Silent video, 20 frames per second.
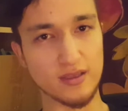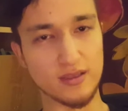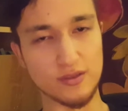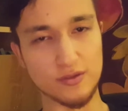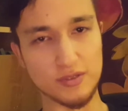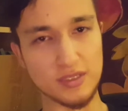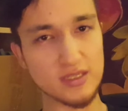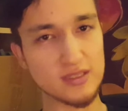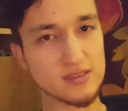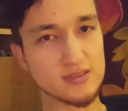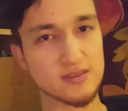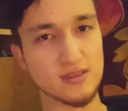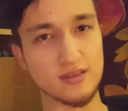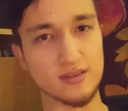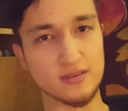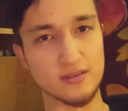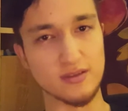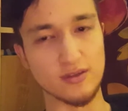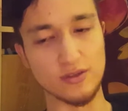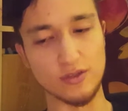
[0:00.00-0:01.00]
and you didn't sell
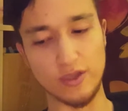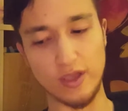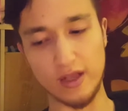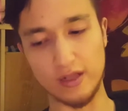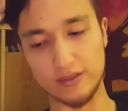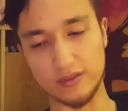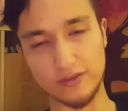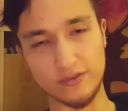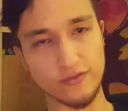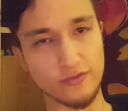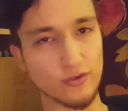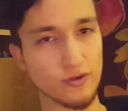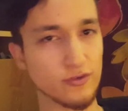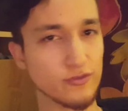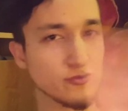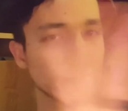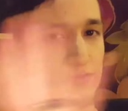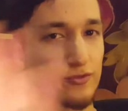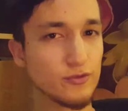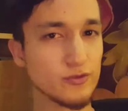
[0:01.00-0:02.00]
it there and you held it for
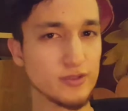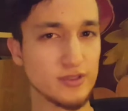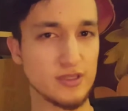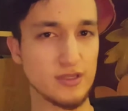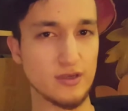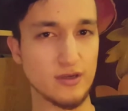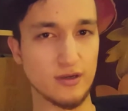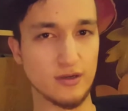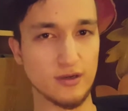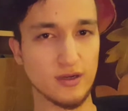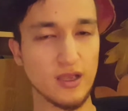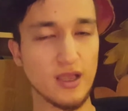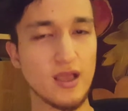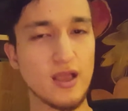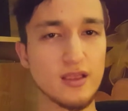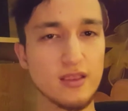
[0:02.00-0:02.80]
a full year,